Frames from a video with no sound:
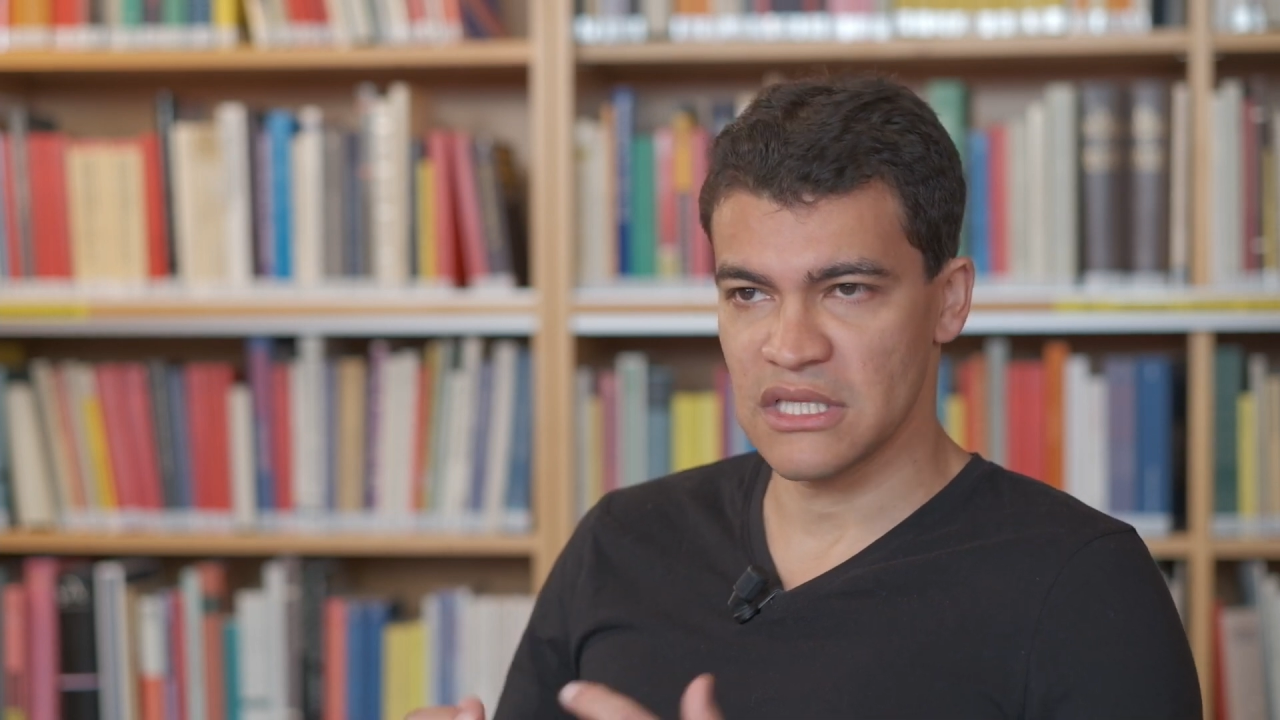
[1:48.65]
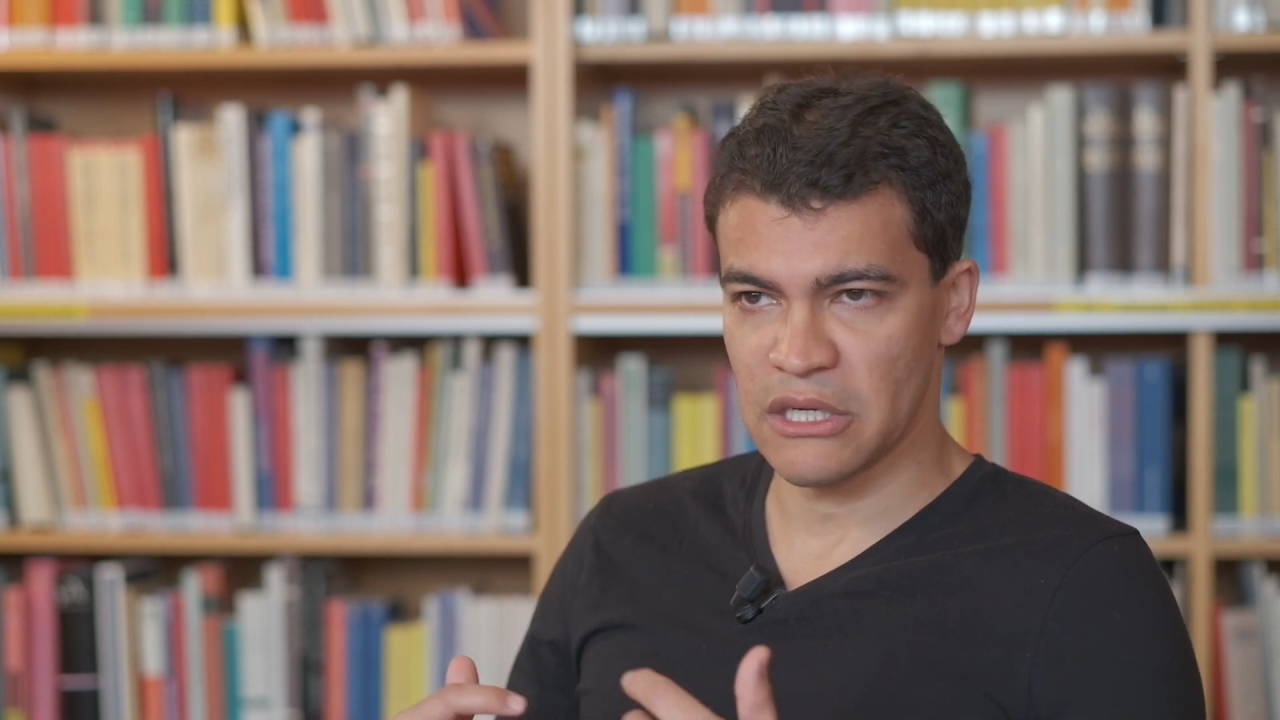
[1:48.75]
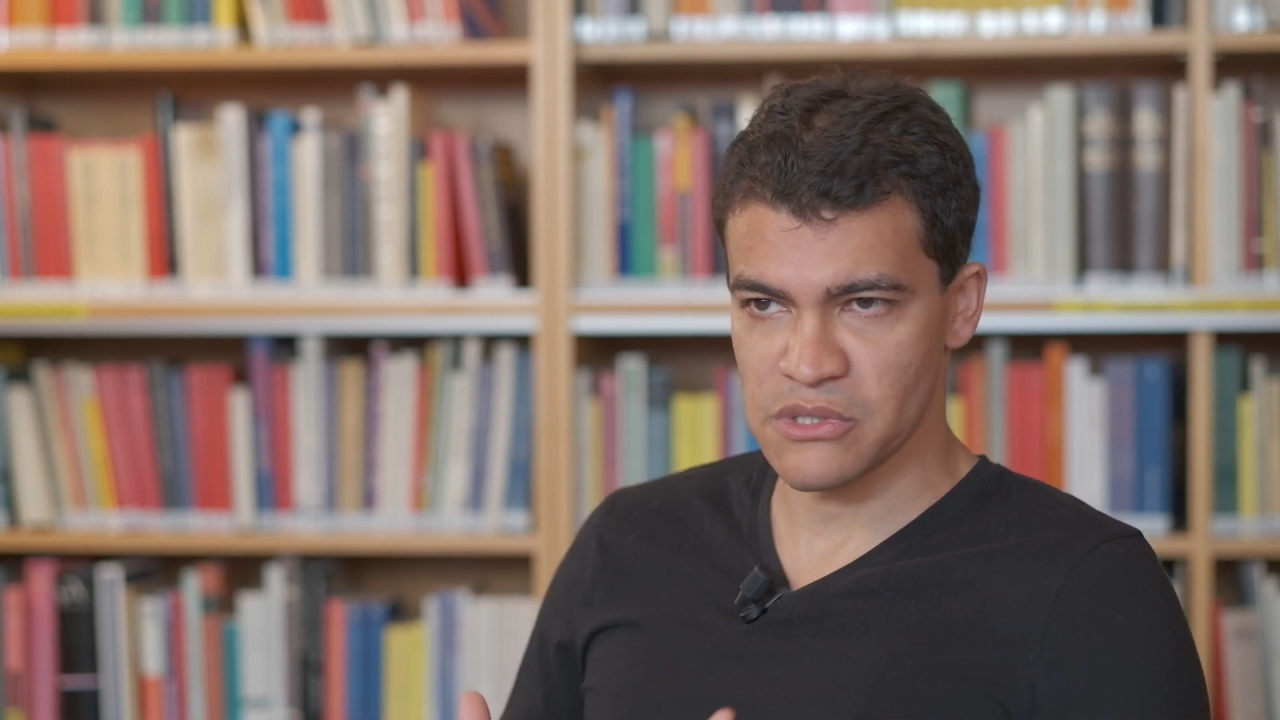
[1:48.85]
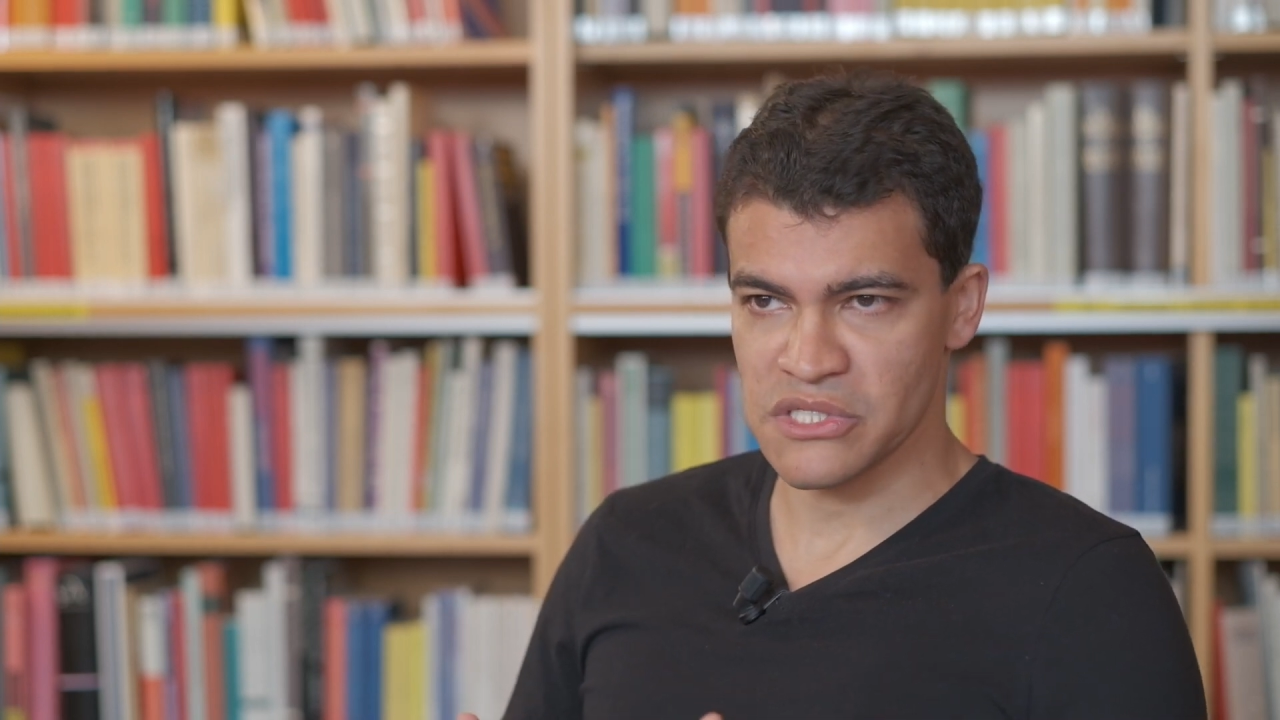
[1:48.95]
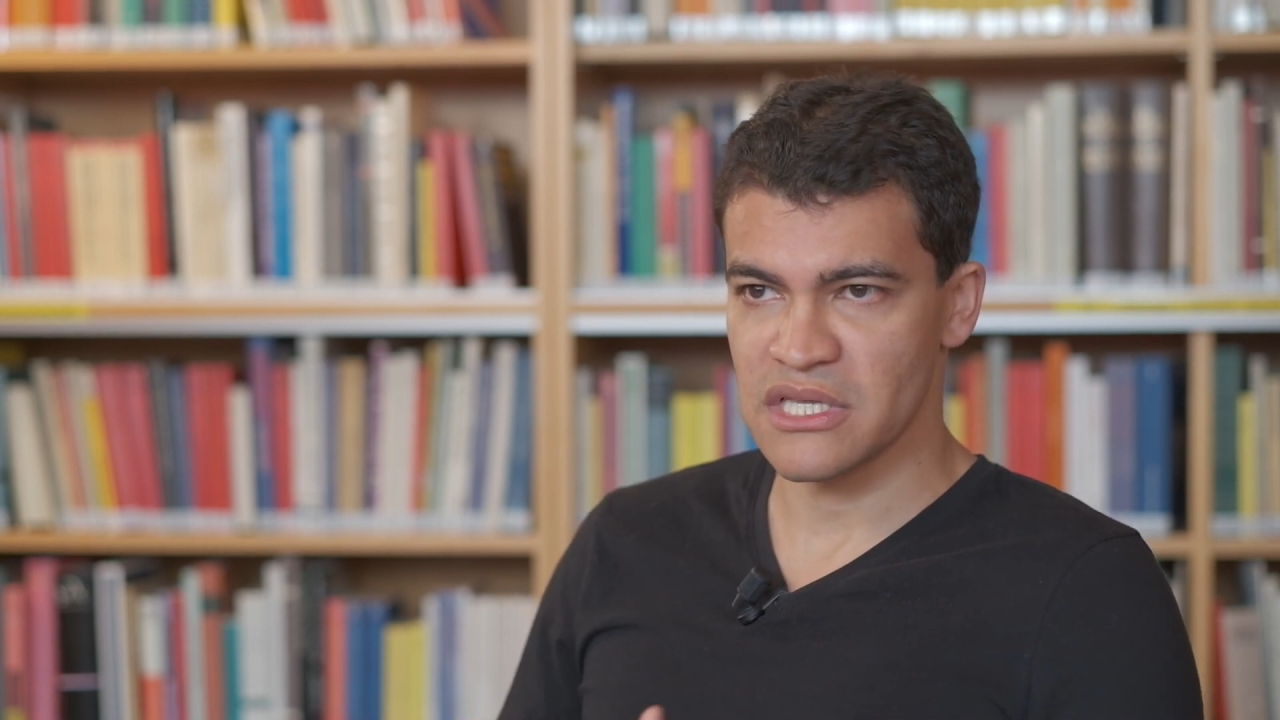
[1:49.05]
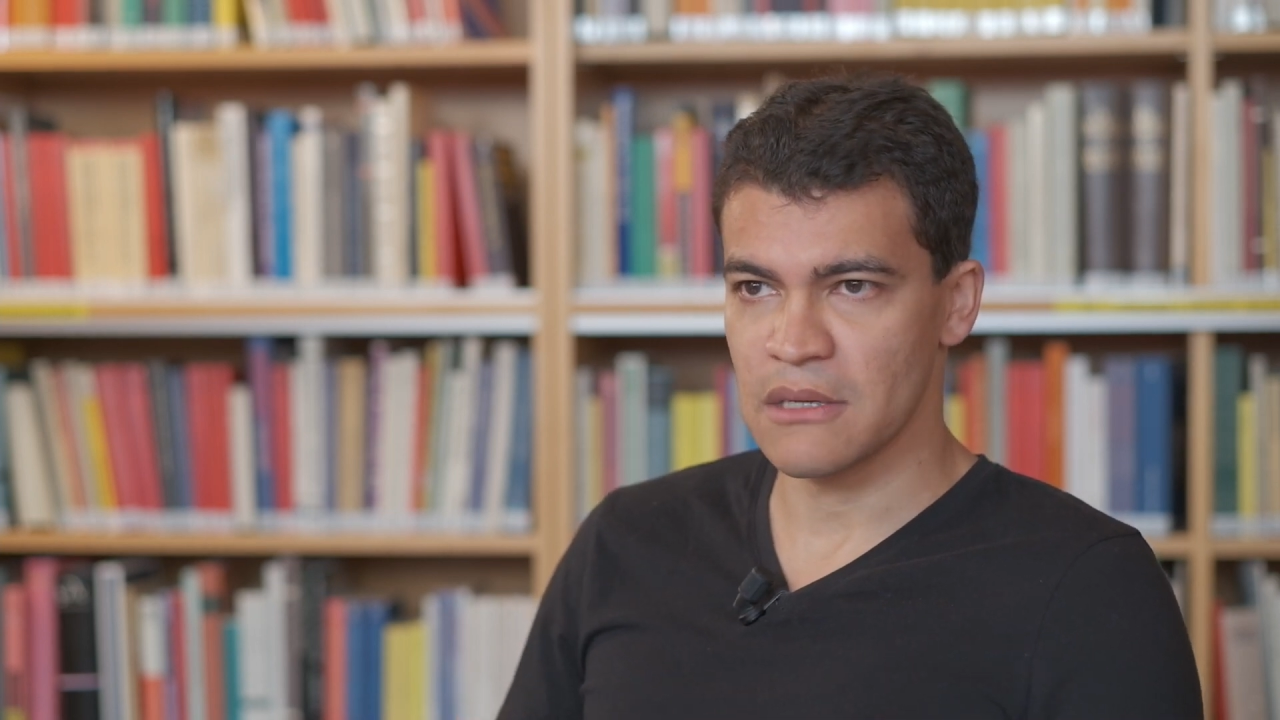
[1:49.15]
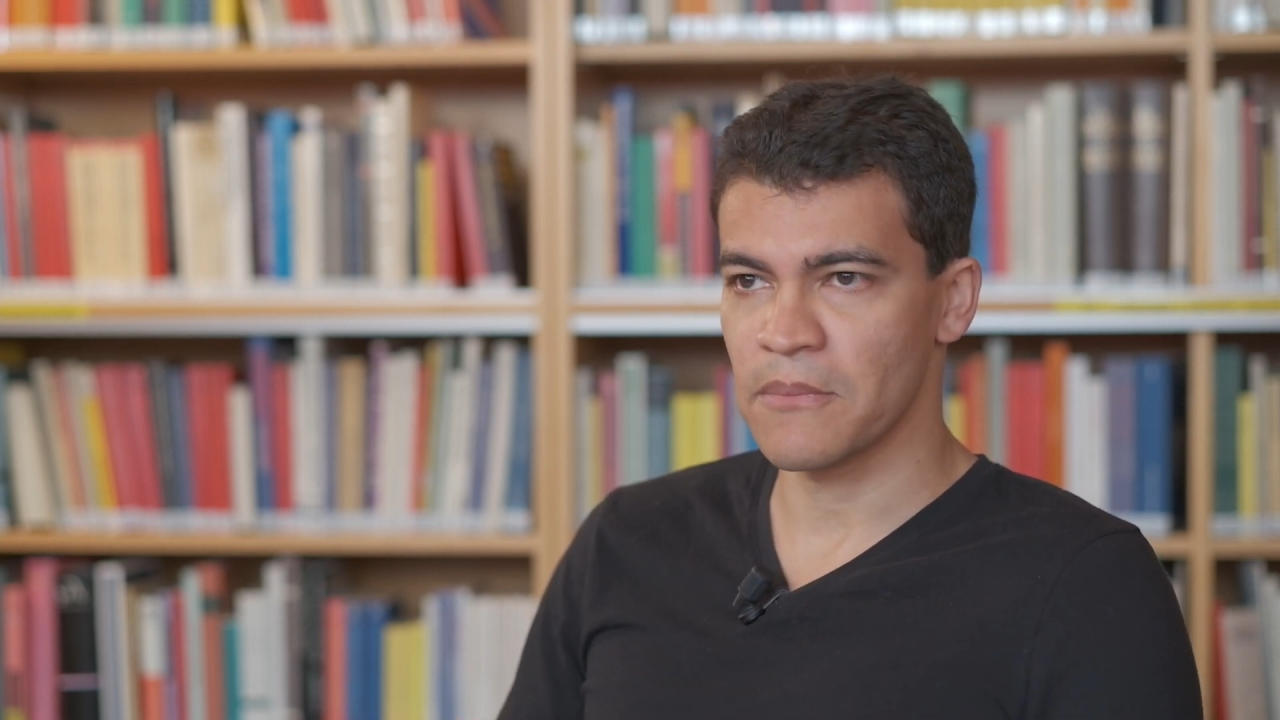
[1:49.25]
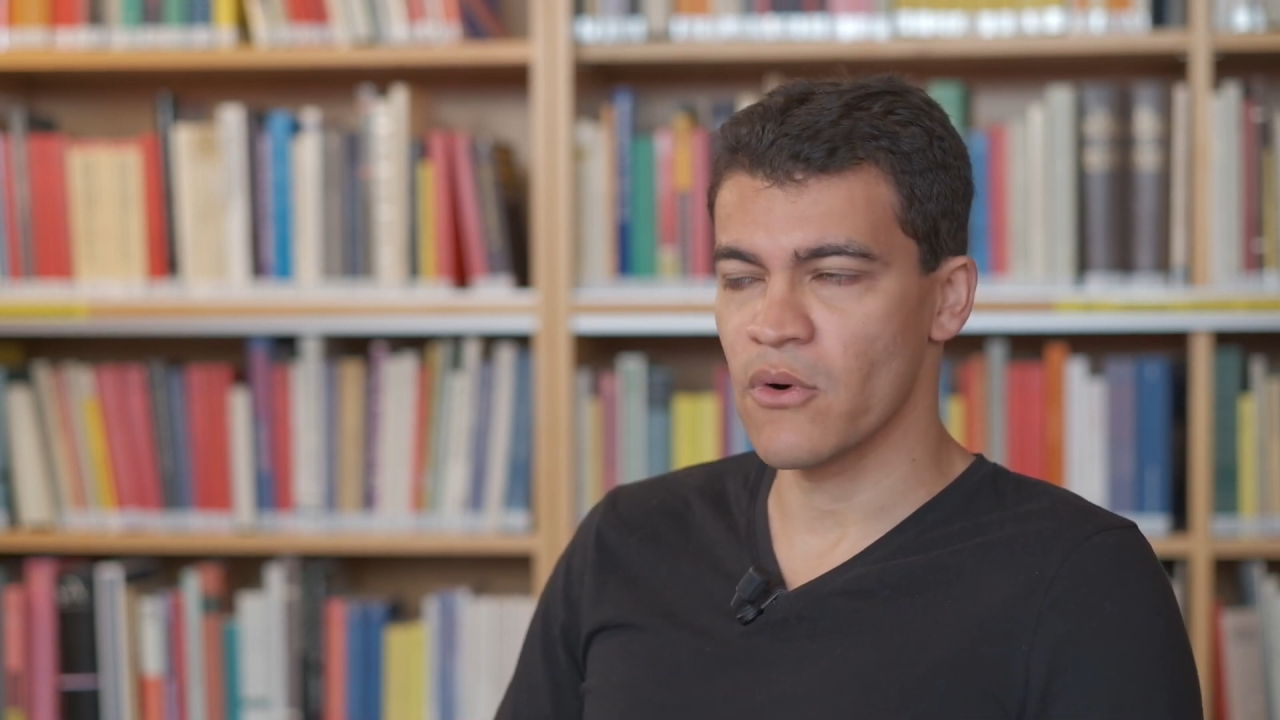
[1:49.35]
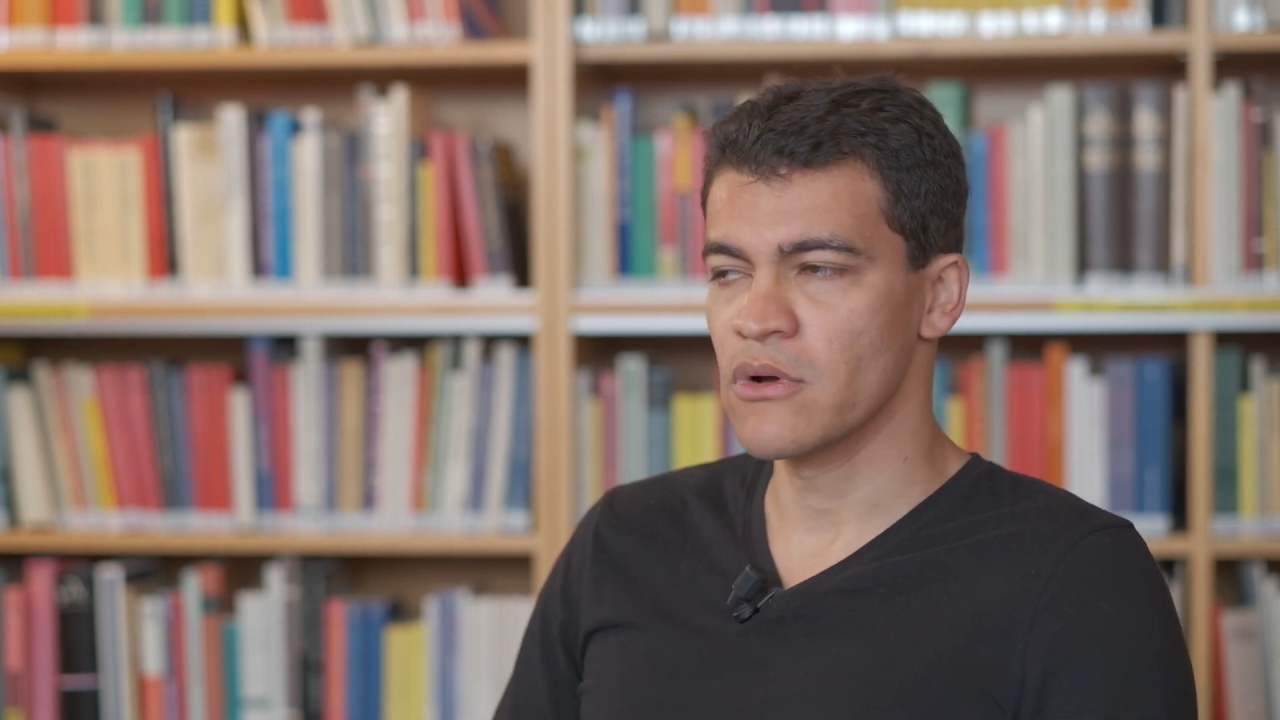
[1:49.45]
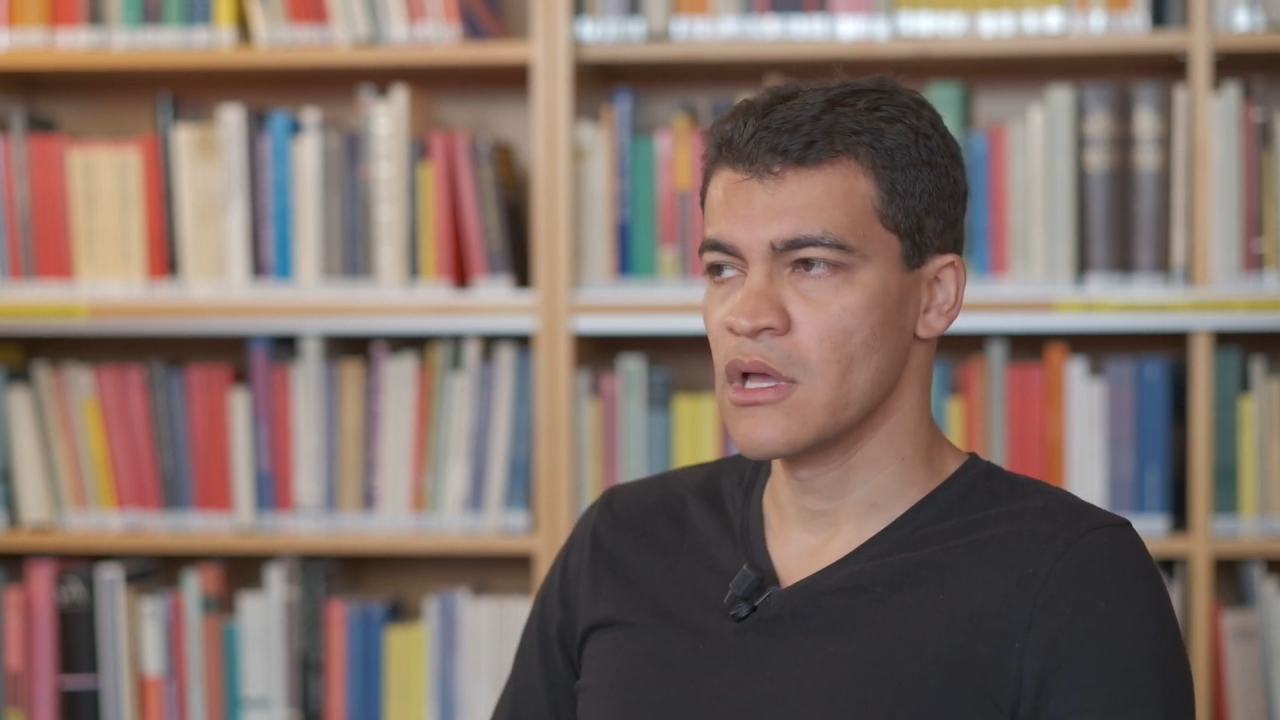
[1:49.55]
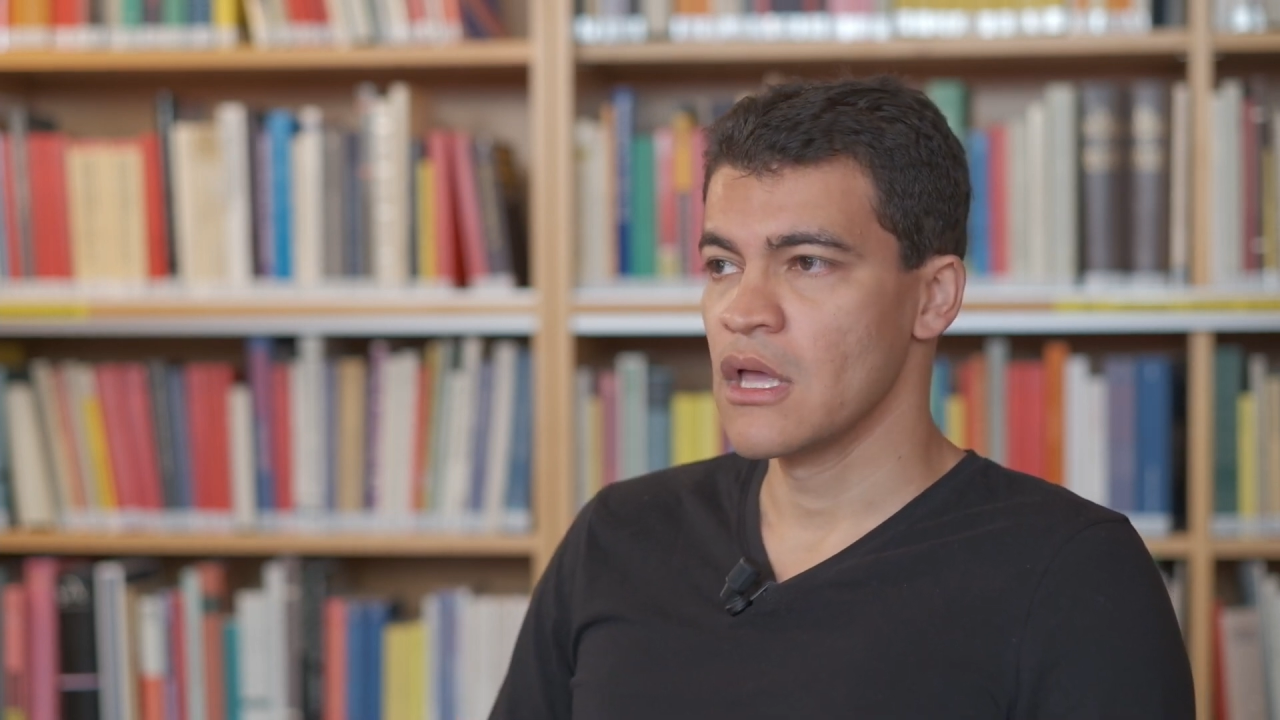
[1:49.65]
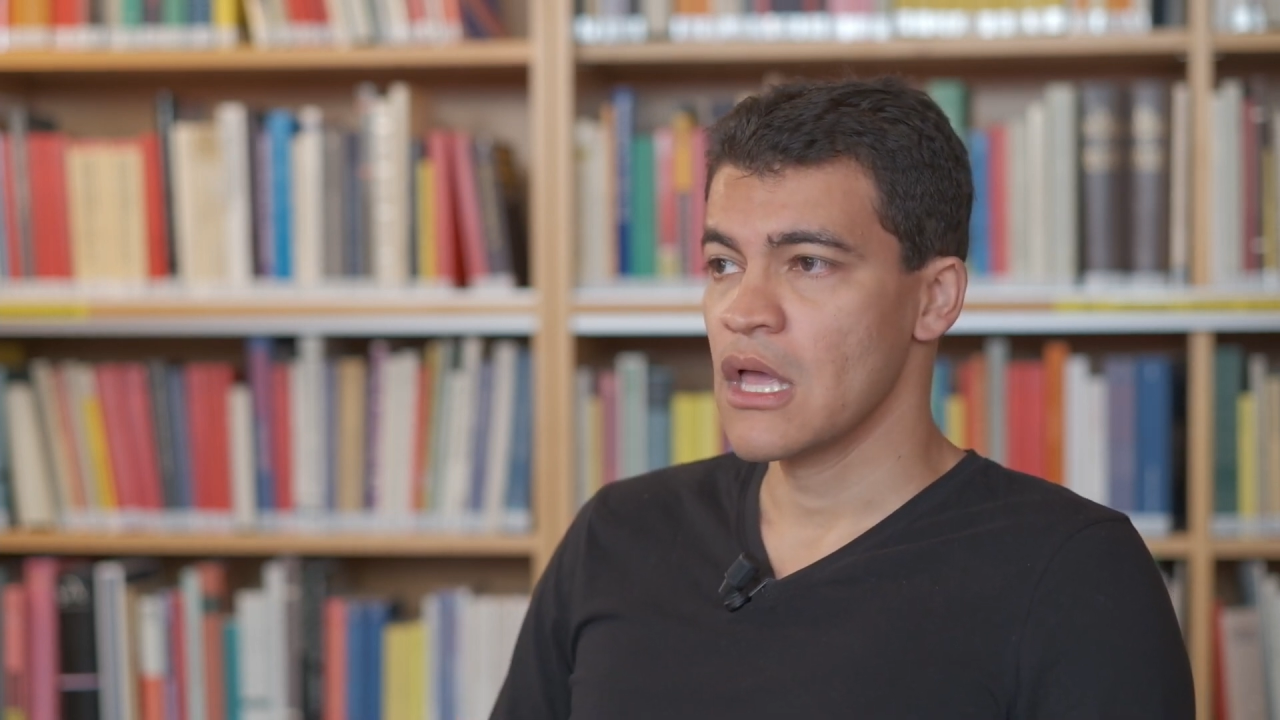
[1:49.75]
in our sample.